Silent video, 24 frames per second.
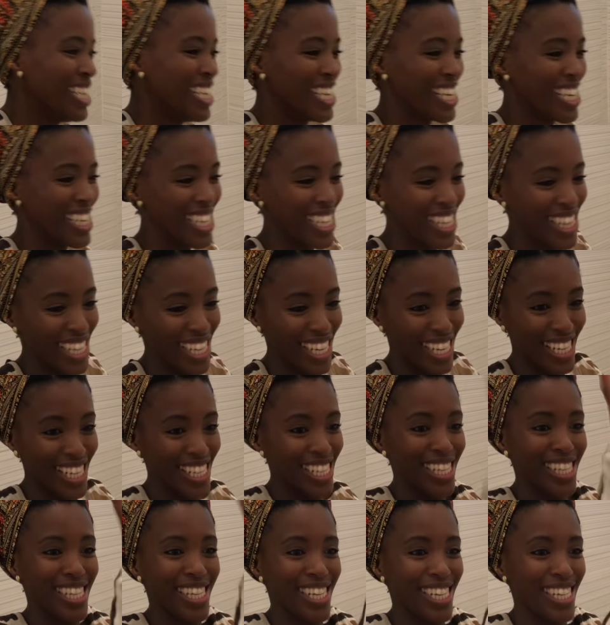And then the
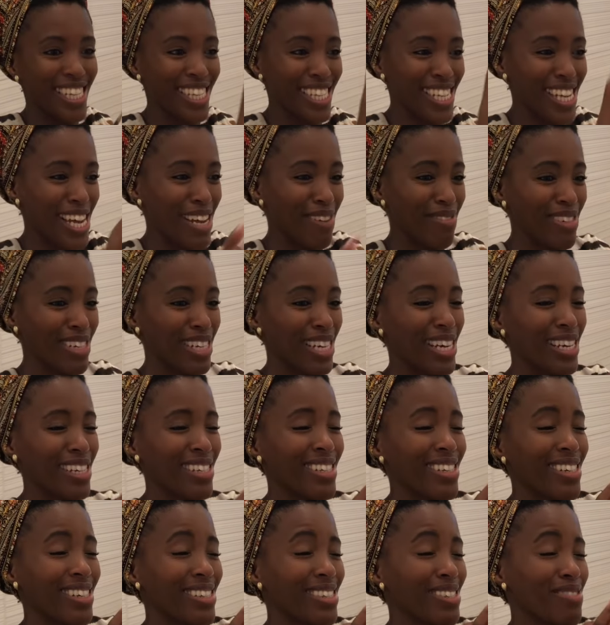lizard escaped and I
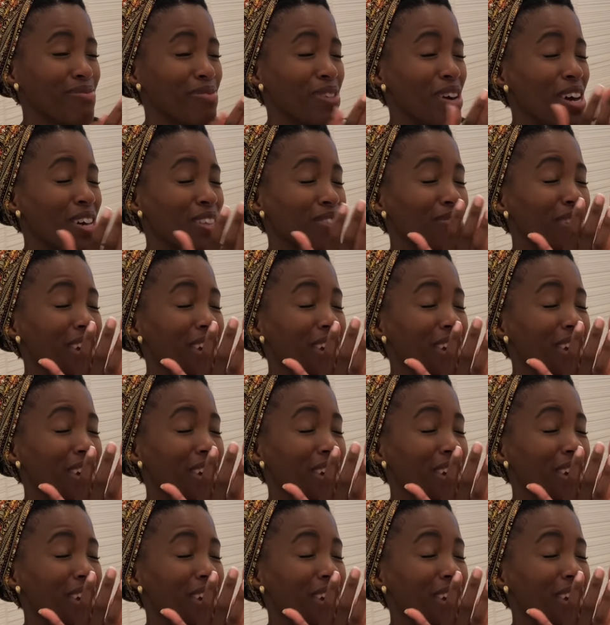took the bath